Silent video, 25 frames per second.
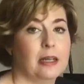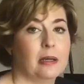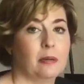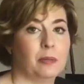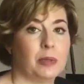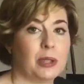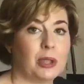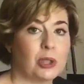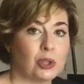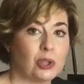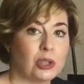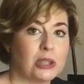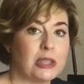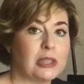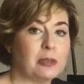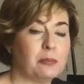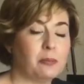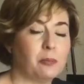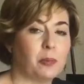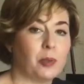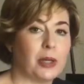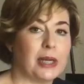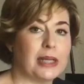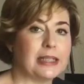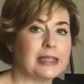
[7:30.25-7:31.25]
because
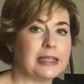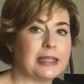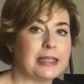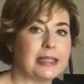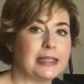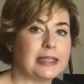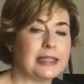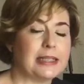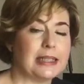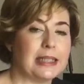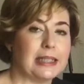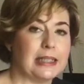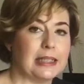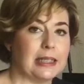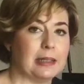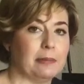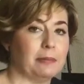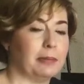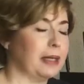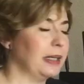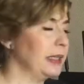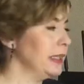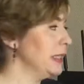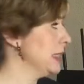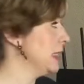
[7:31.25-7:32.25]
it breaks easily,
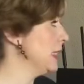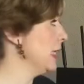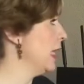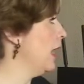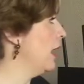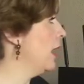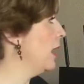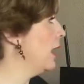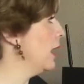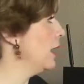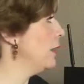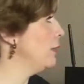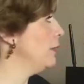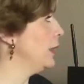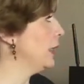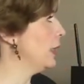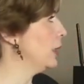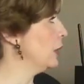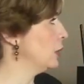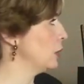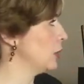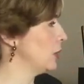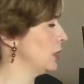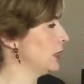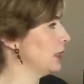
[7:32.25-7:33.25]
but it's hard
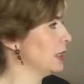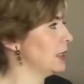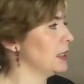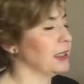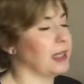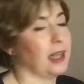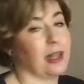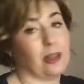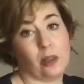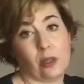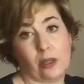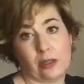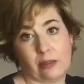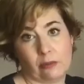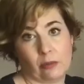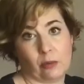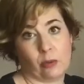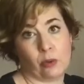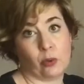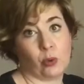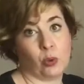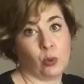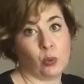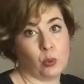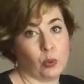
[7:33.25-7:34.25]
because está
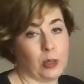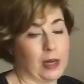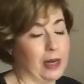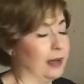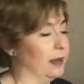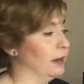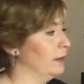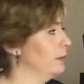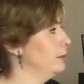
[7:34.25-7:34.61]
dura.